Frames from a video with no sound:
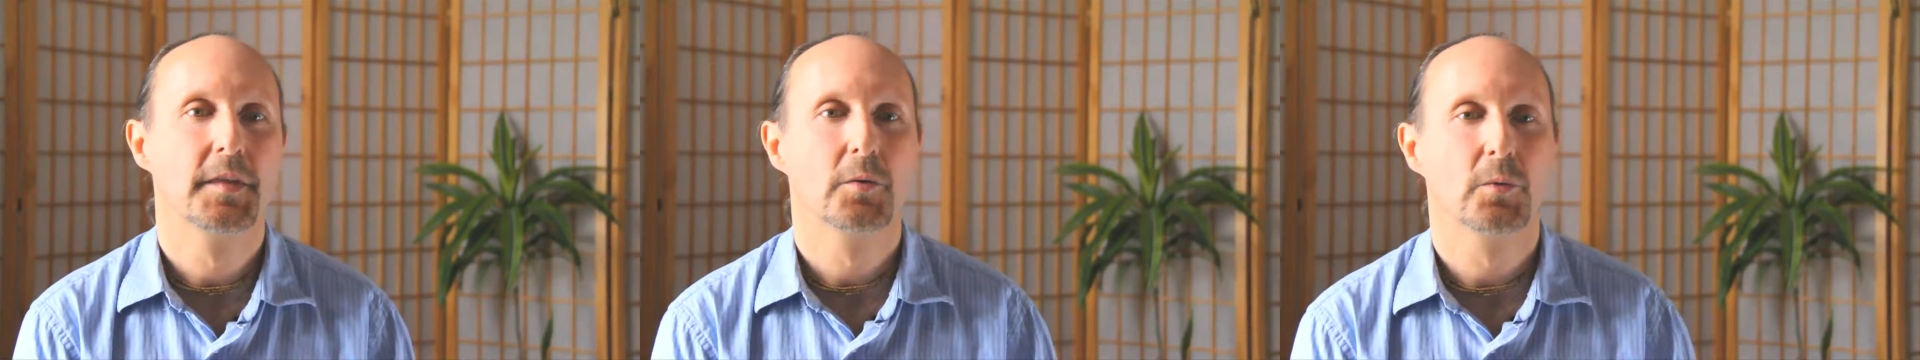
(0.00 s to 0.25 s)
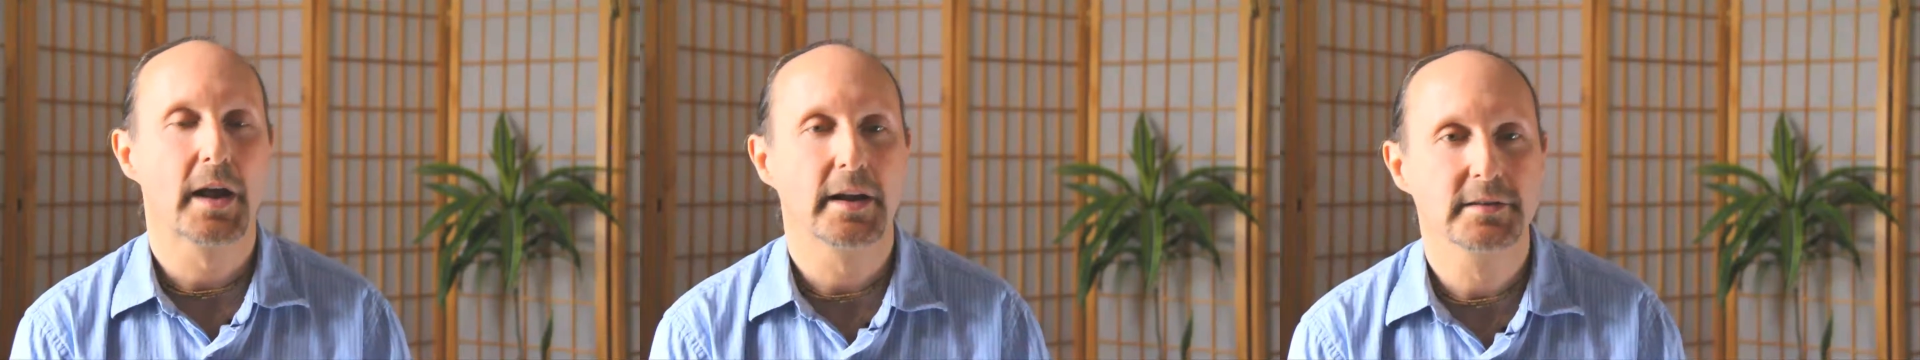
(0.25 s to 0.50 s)

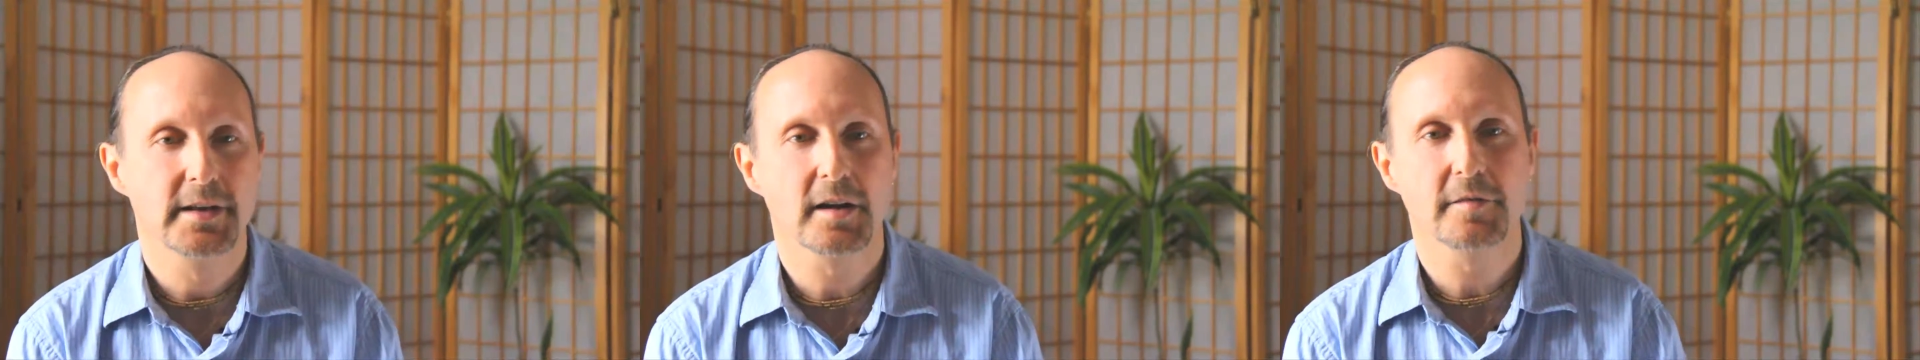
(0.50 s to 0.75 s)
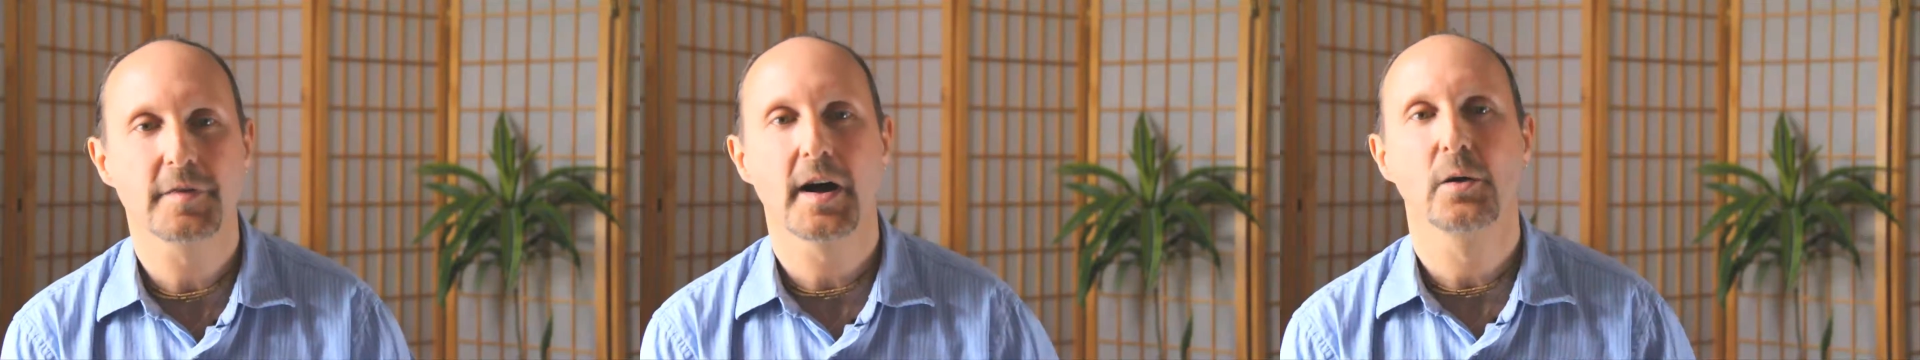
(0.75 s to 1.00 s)
When I
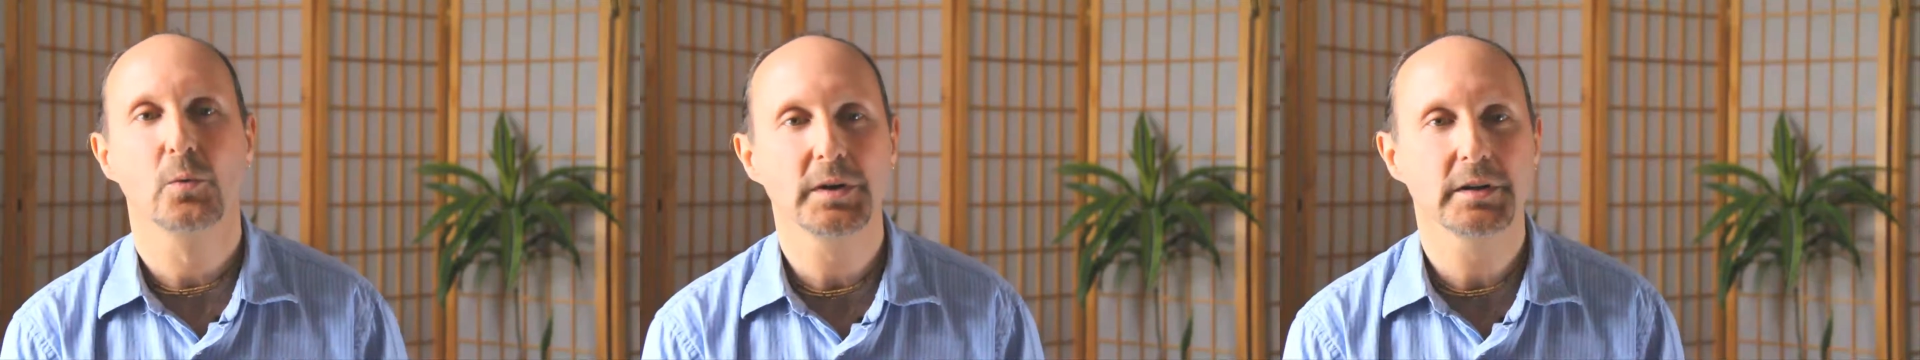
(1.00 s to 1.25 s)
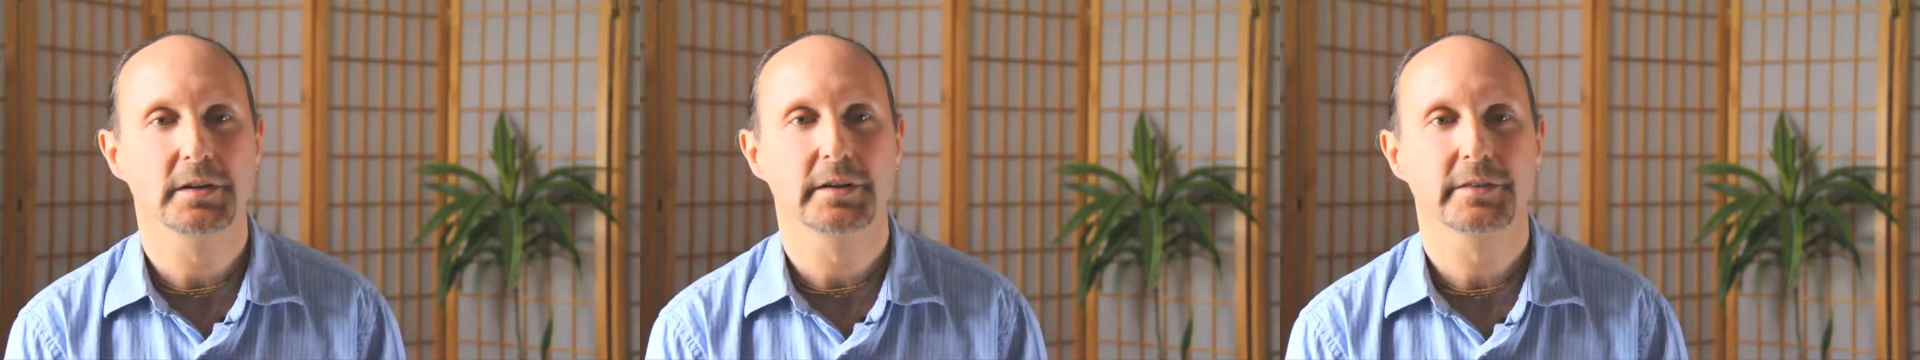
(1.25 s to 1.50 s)
identify a
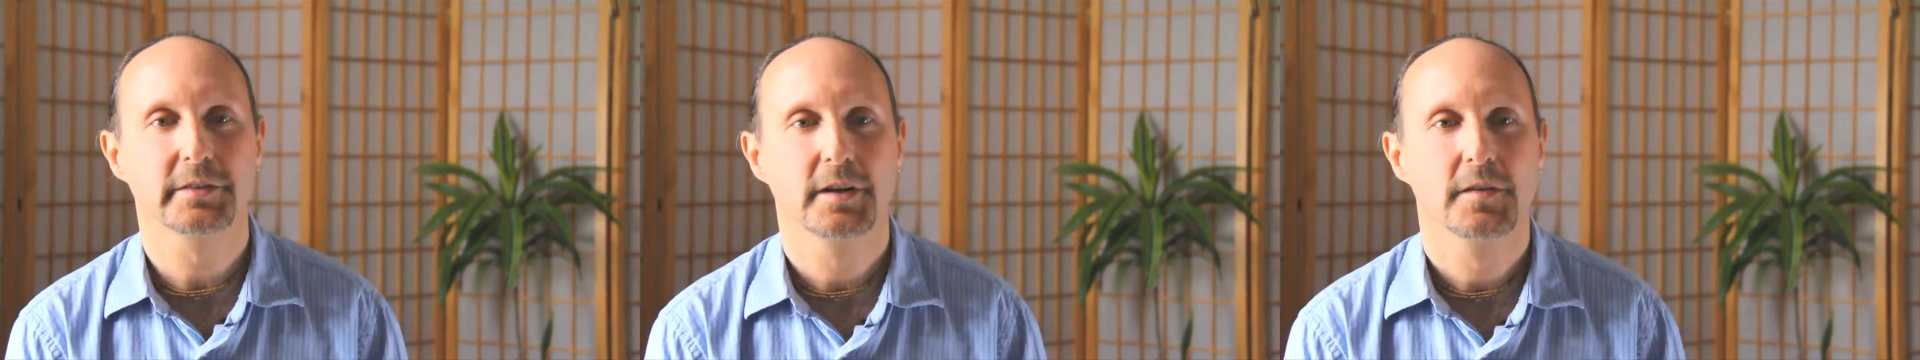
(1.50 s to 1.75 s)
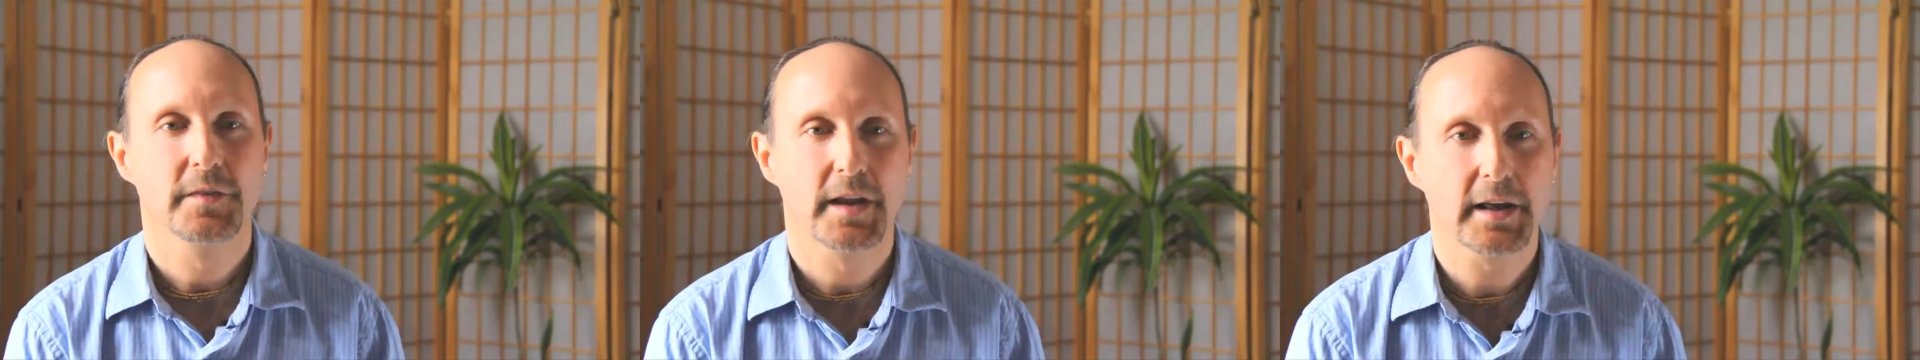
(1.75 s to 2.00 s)
weakness,
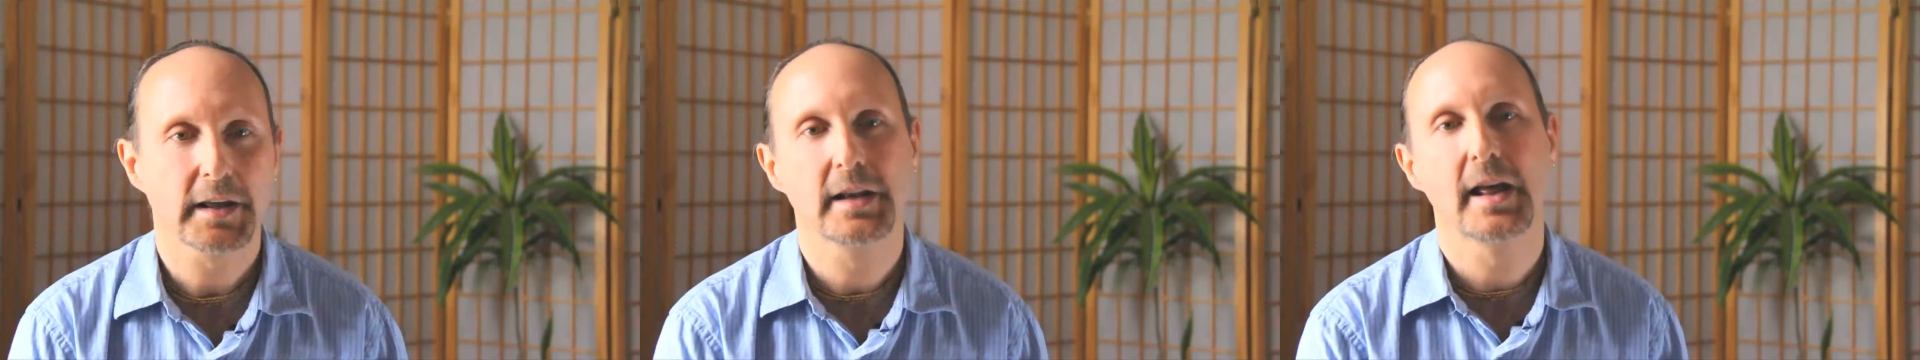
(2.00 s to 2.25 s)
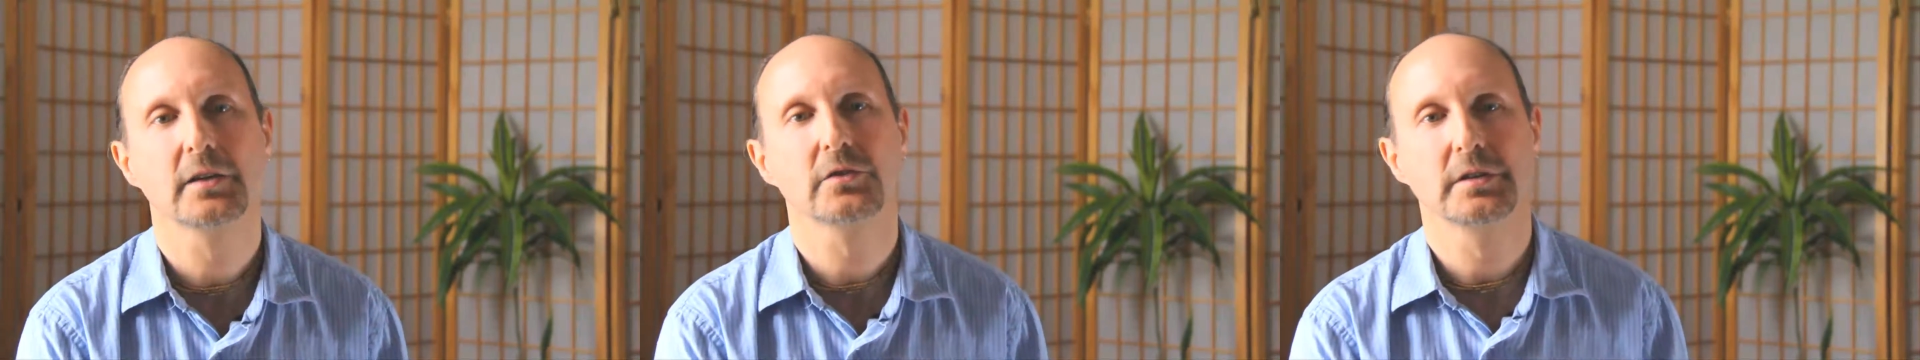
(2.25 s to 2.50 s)
then I can
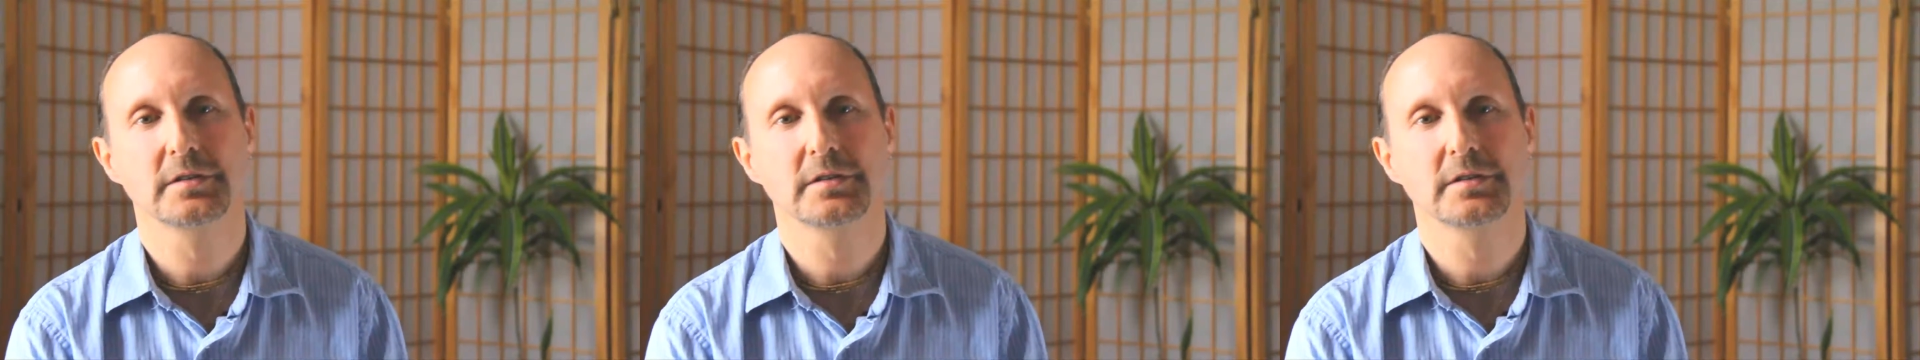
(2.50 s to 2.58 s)
actually